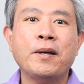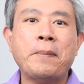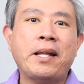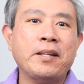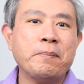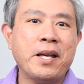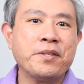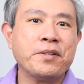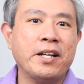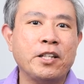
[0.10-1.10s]
Palette
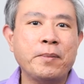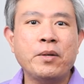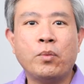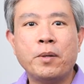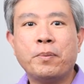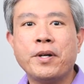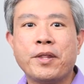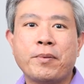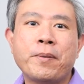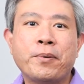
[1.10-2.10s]
Master Element
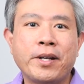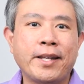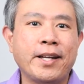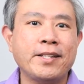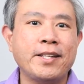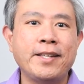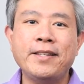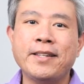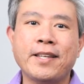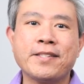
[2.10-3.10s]

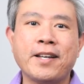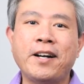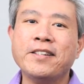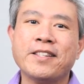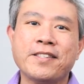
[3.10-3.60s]
1.3.19. Let's talk.